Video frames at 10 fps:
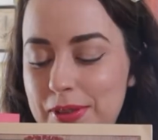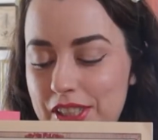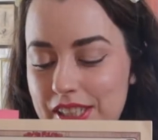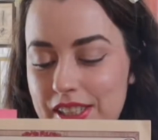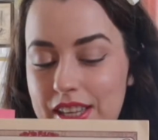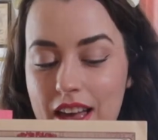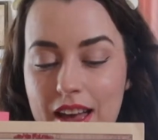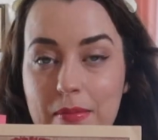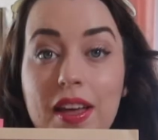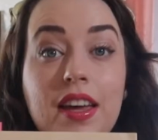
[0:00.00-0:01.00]
which is
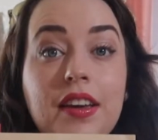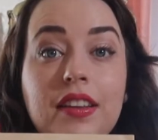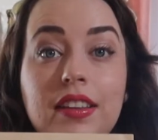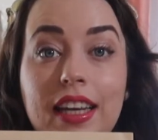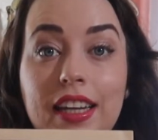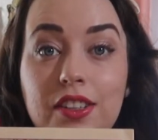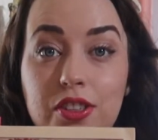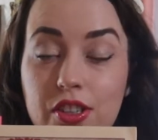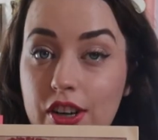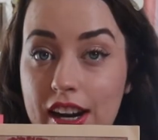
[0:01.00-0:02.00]
The Lady's
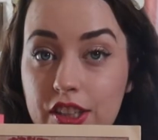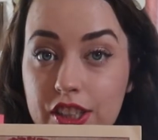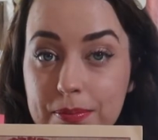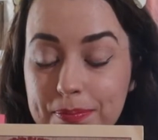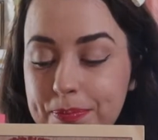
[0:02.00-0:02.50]
Stratagem.